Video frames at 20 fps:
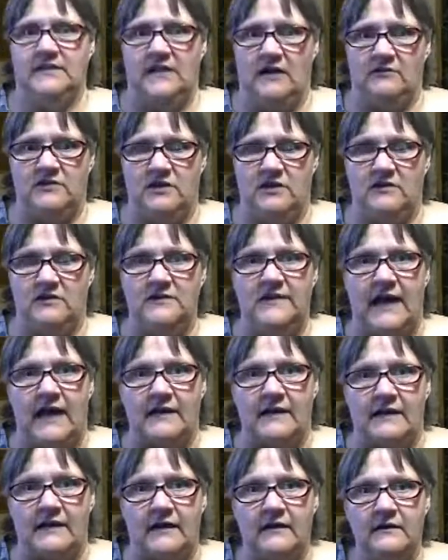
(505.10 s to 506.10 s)
house on
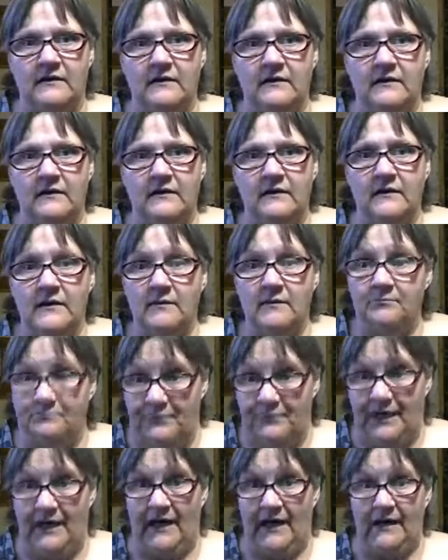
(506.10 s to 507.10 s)
data.
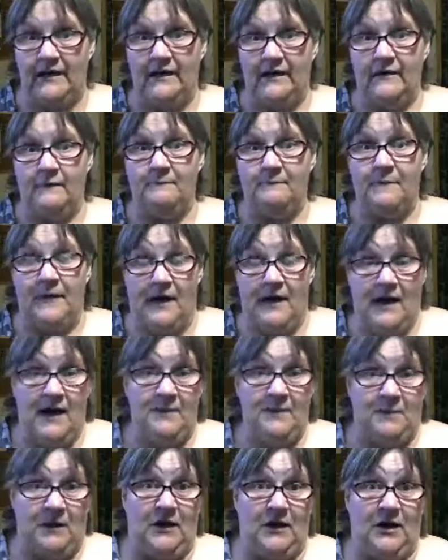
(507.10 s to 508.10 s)
But I
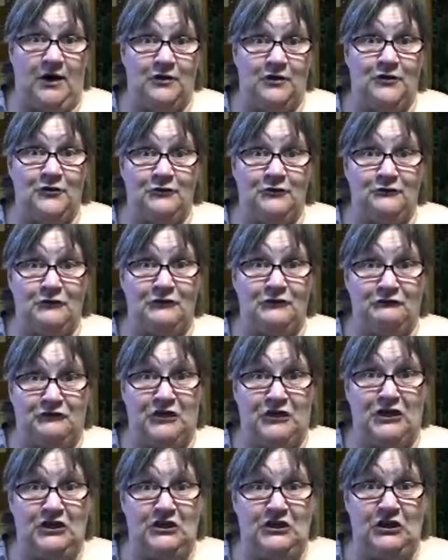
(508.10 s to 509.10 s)
pay
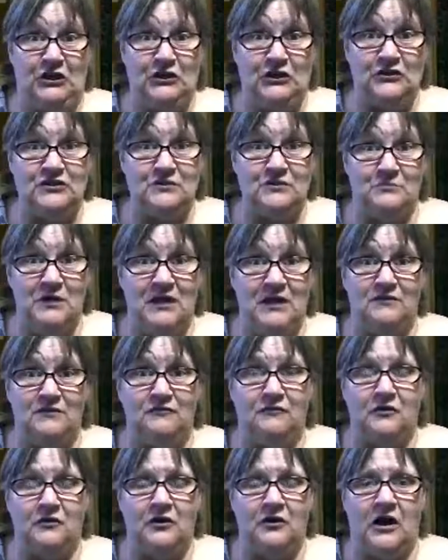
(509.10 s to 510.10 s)
$115 a
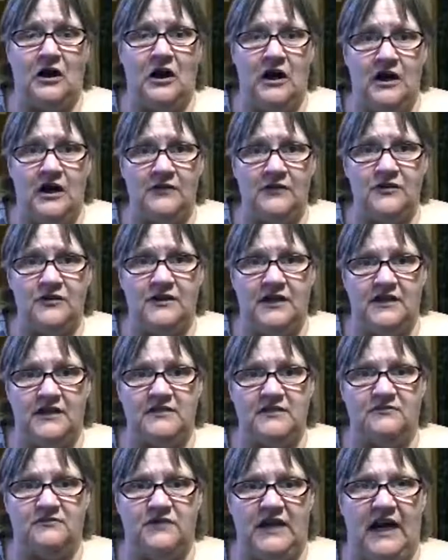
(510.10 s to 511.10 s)
month for 100
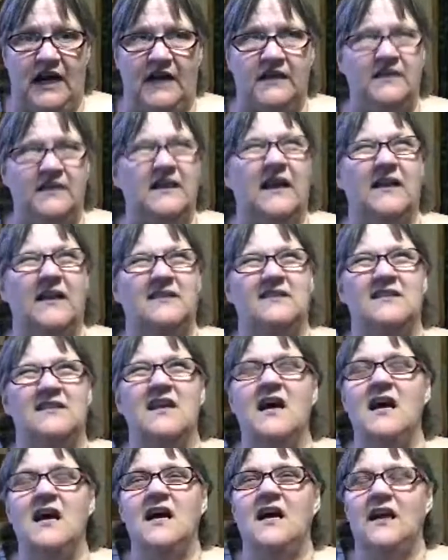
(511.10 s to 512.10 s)
gigs of data.
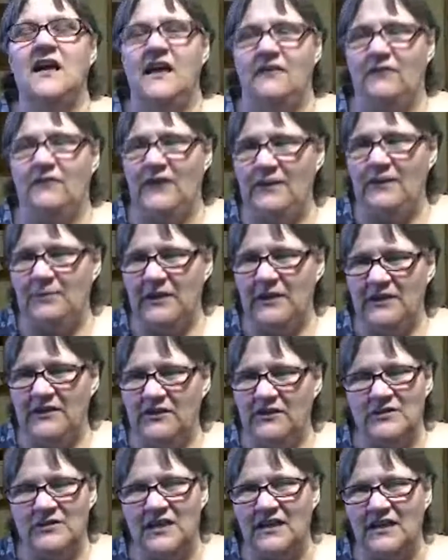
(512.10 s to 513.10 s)
That's, if anybody
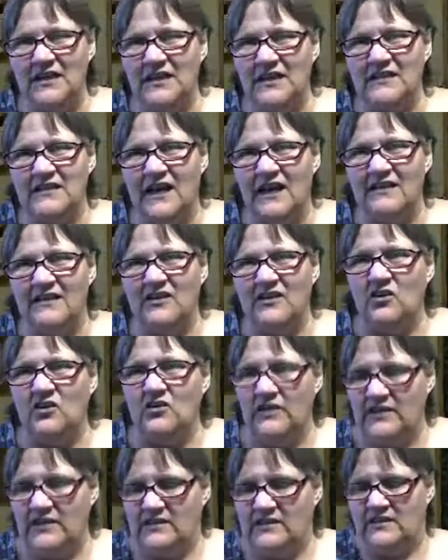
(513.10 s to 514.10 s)
knows anything
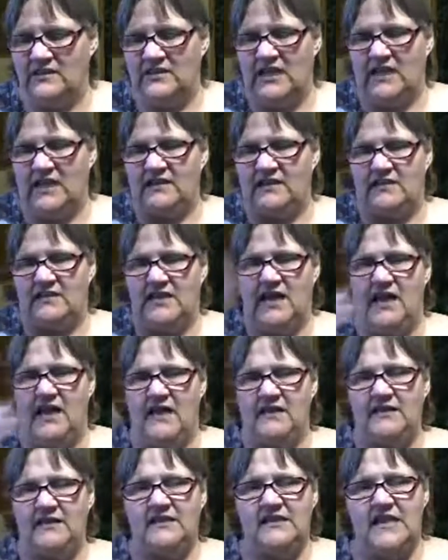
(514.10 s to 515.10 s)
technical, it says
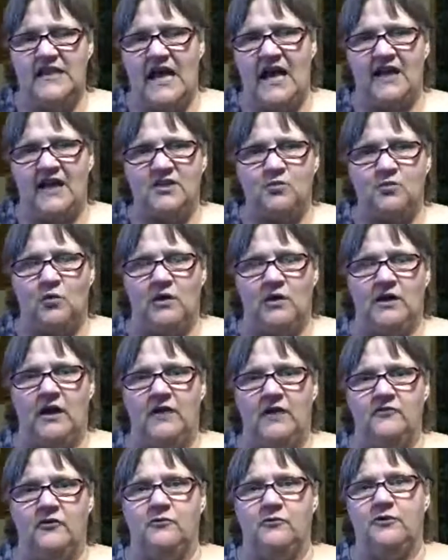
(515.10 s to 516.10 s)

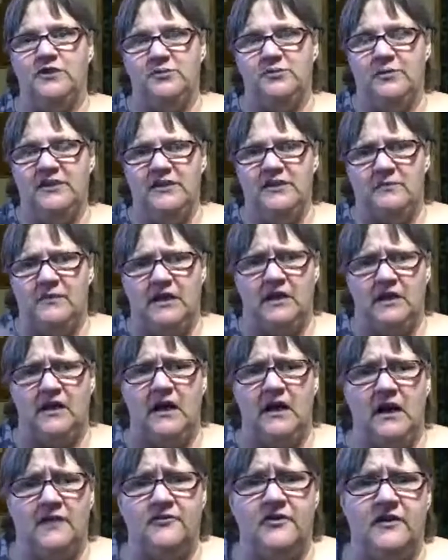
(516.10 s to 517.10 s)
10/100, which means I'm getting
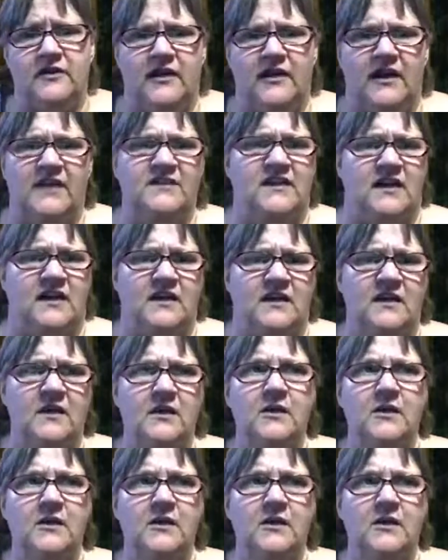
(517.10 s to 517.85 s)
100 gigs at